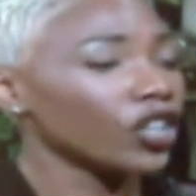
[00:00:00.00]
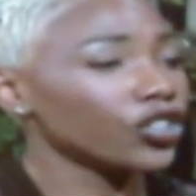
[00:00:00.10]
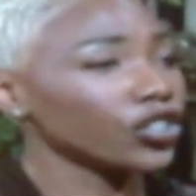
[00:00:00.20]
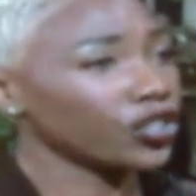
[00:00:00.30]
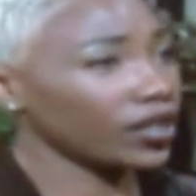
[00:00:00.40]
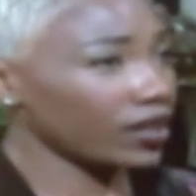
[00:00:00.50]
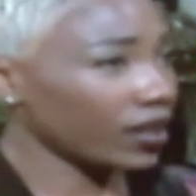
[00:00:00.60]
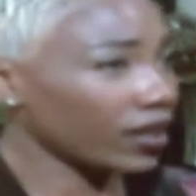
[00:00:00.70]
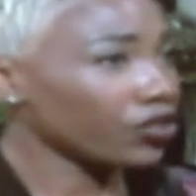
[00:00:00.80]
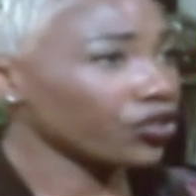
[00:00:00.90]
So to the
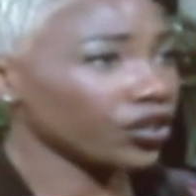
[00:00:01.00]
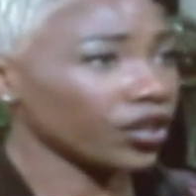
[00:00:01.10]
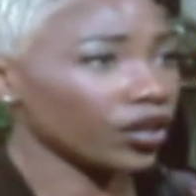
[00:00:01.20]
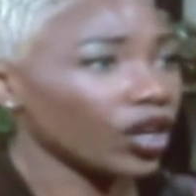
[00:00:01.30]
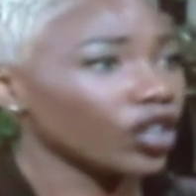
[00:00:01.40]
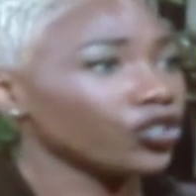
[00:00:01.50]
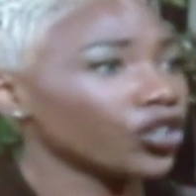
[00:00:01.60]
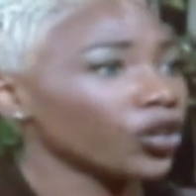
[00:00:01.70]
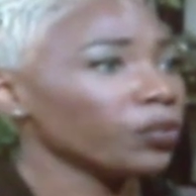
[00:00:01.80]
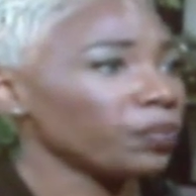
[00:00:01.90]
kids,
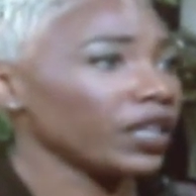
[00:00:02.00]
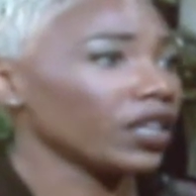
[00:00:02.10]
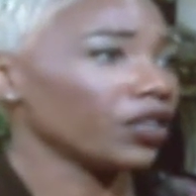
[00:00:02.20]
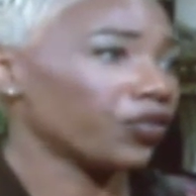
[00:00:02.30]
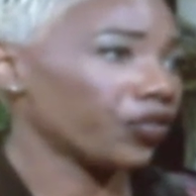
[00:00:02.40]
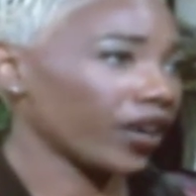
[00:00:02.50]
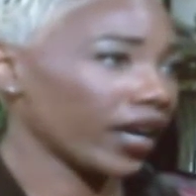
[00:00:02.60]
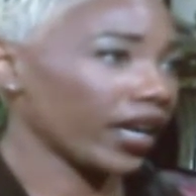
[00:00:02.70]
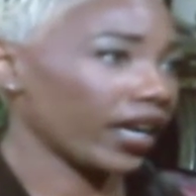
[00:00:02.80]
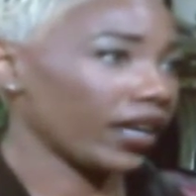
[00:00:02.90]
don't be
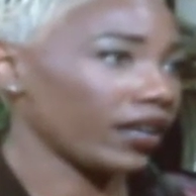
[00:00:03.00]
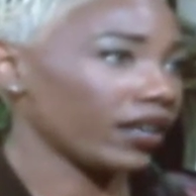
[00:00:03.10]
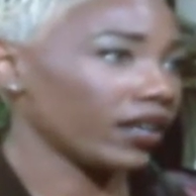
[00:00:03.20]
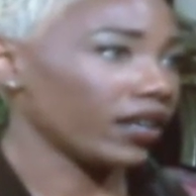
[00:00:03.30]
afraid